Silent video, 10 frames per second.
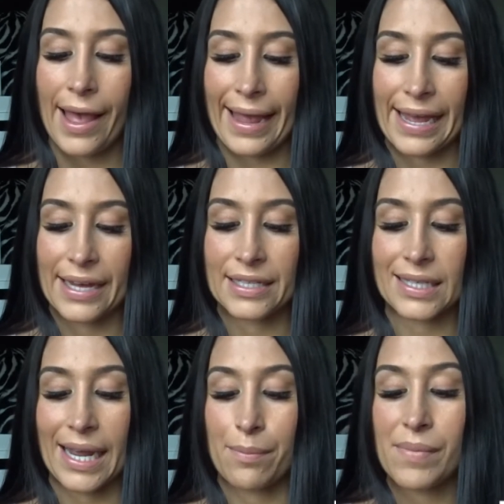and
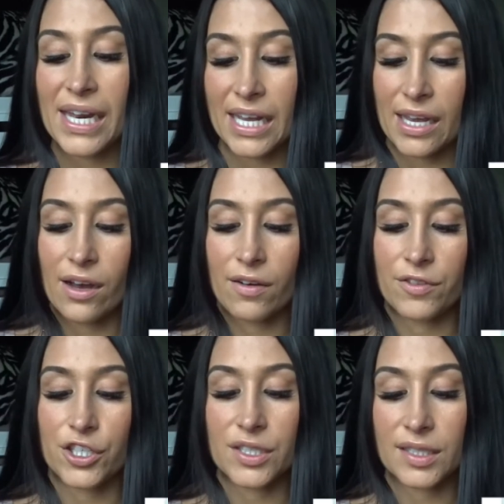a mini of
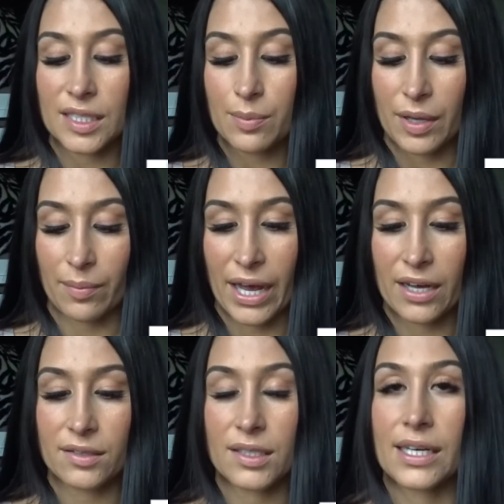their sleeping
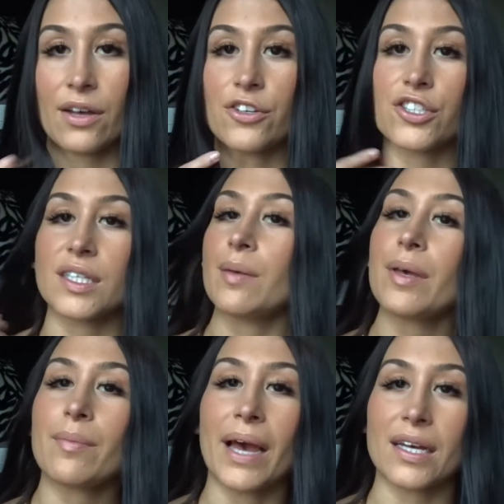mask. Now their
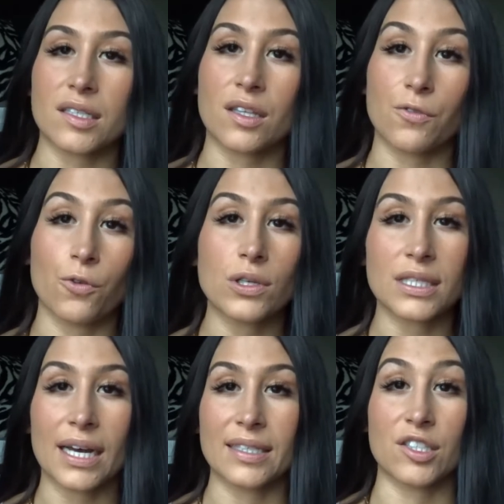sleeping mask, the full
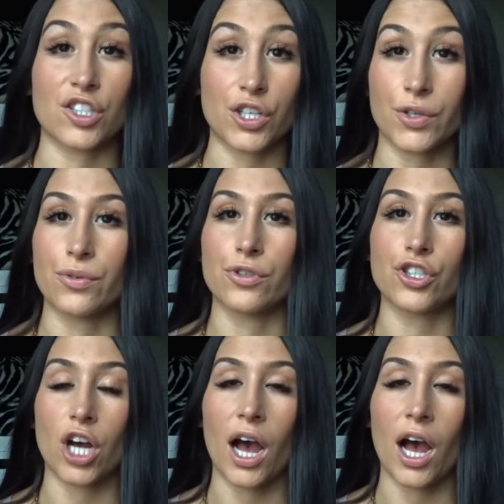size is huge.